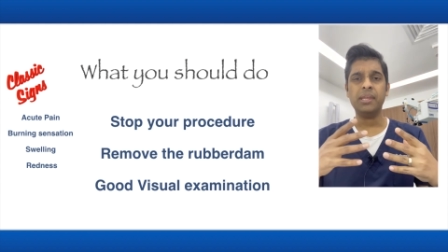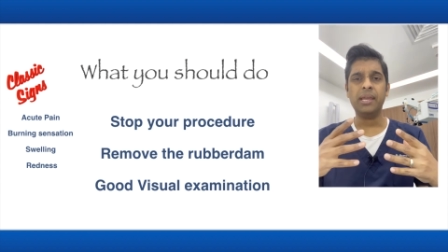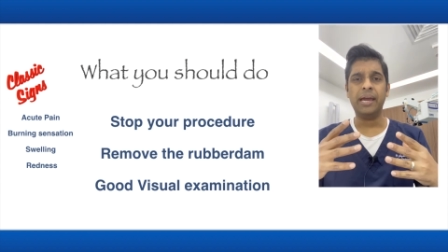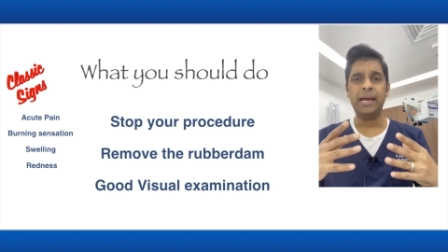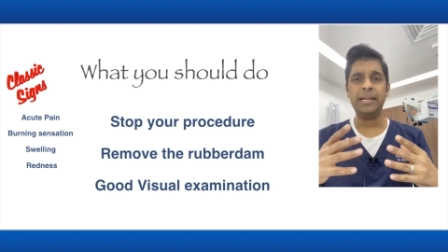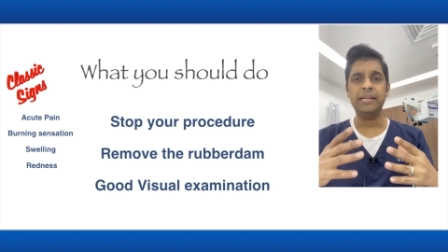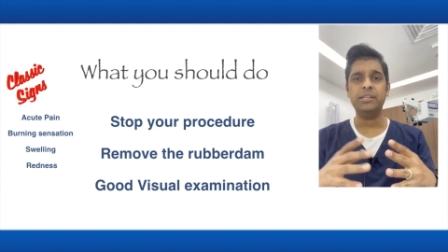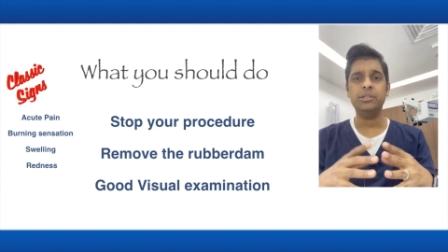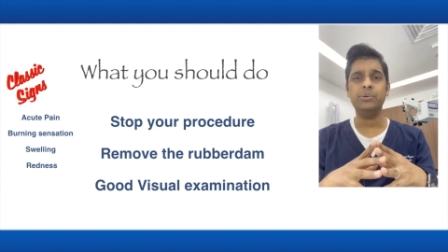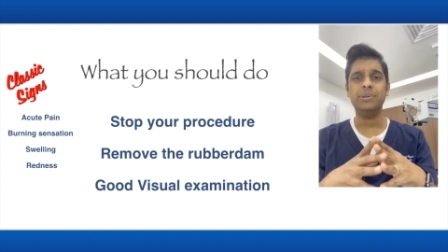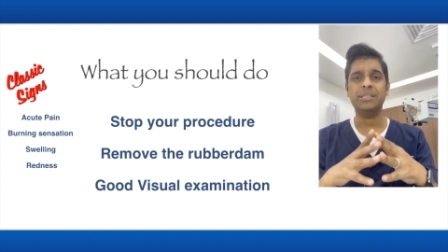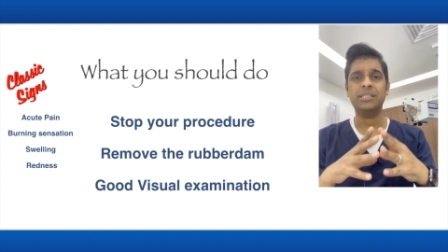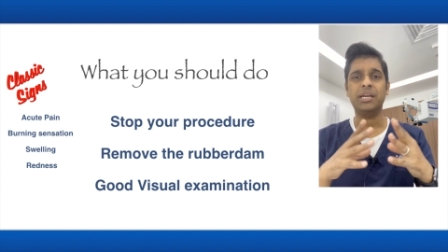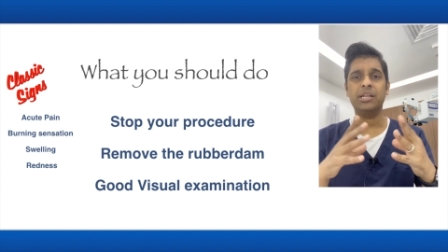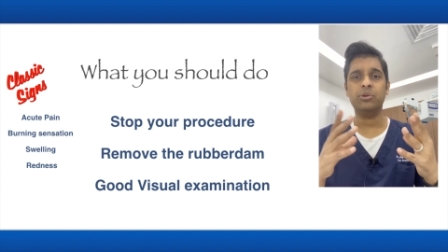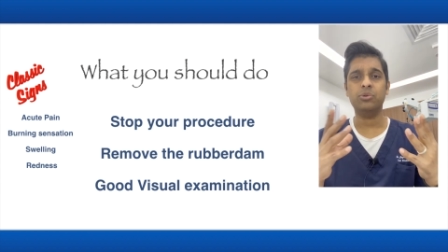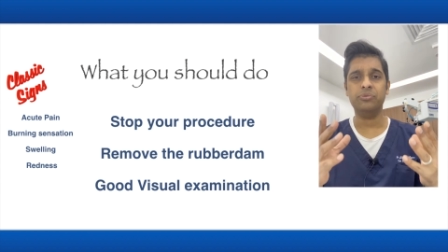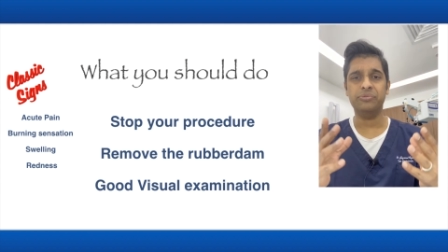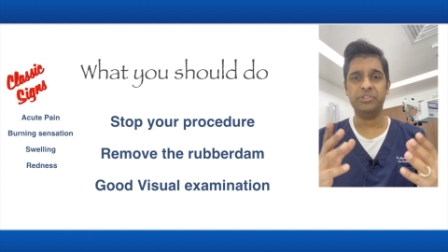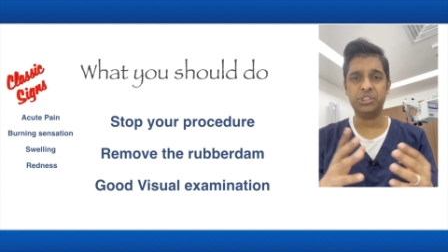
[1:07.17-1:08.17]
and do a
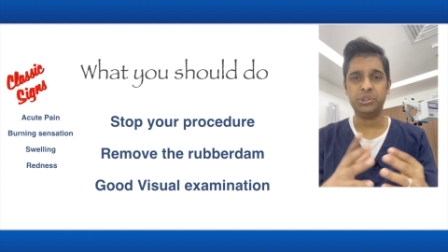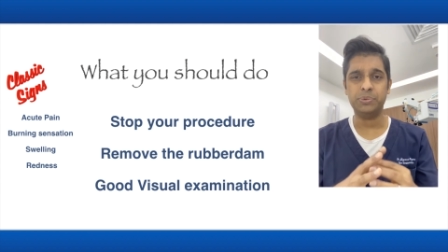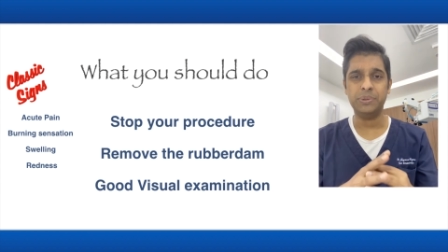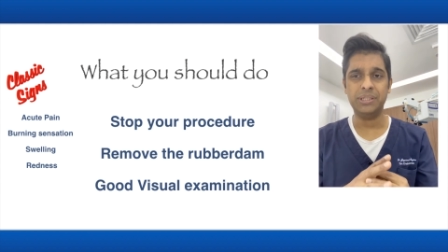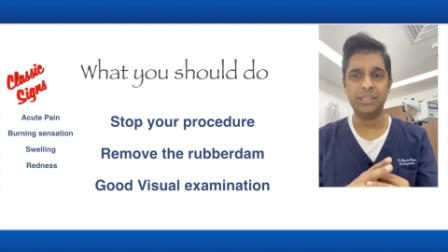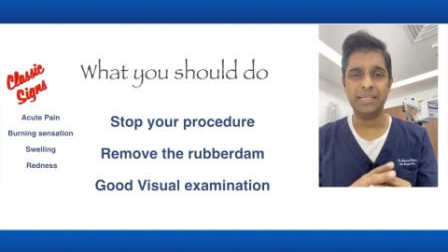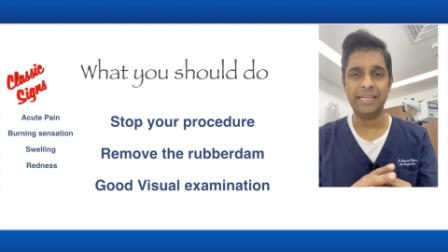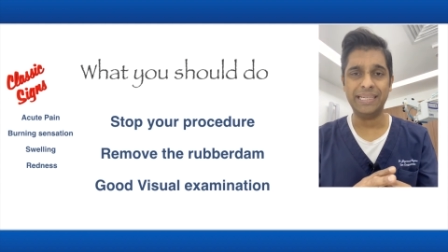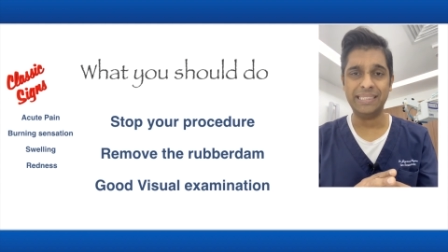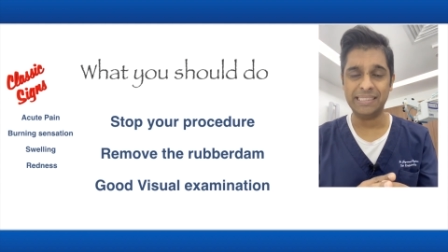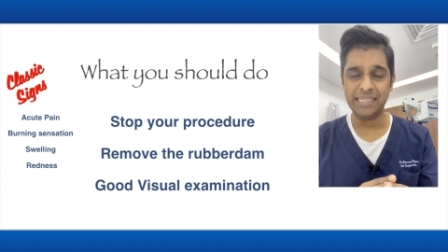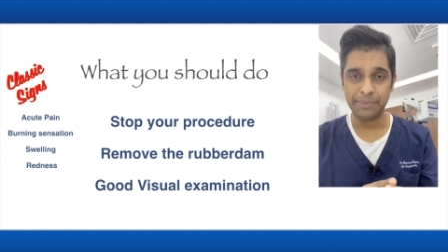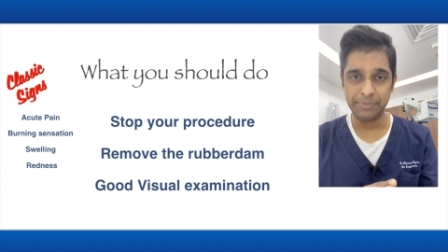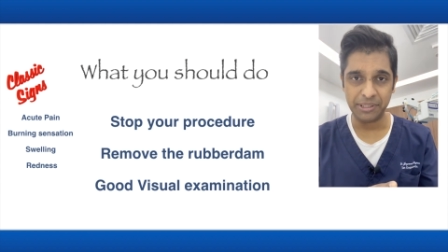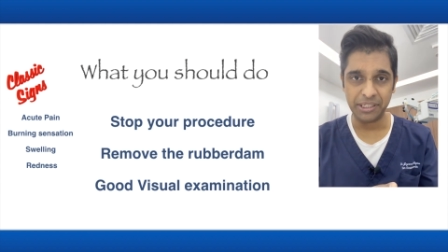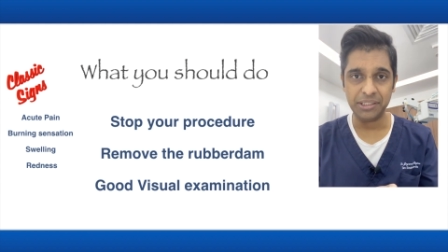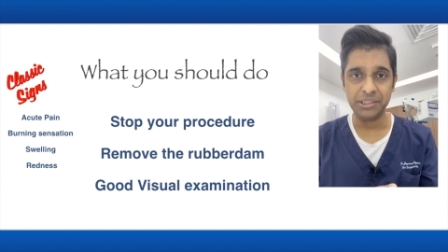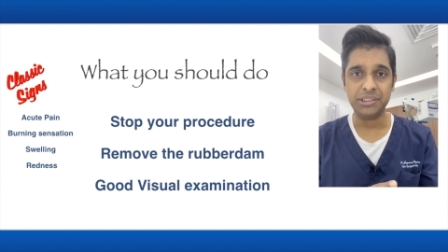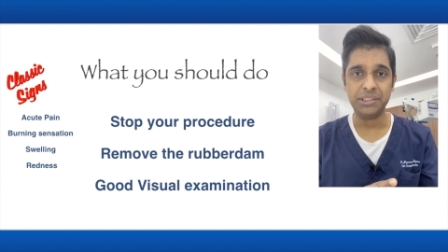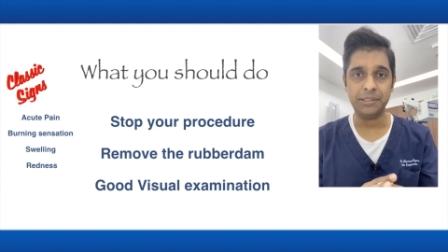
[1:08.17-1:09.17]
thorough visual
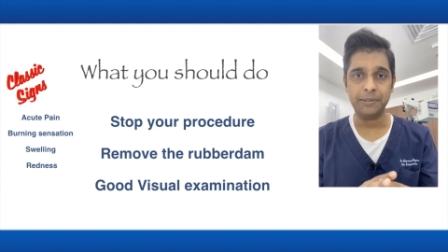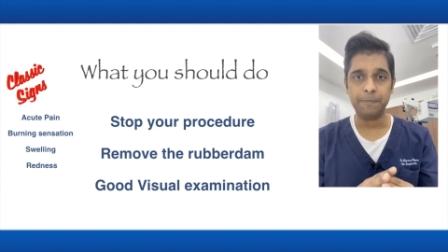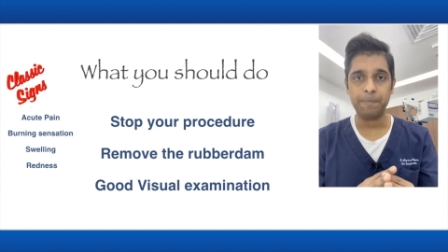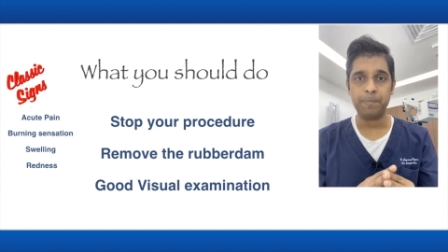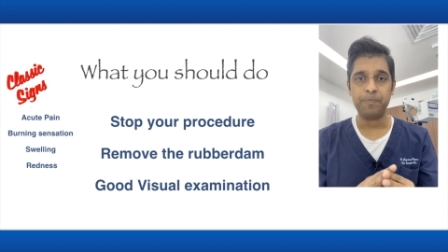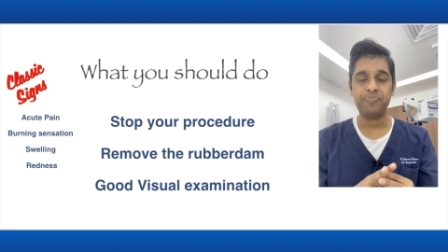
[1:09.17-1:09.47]
examination.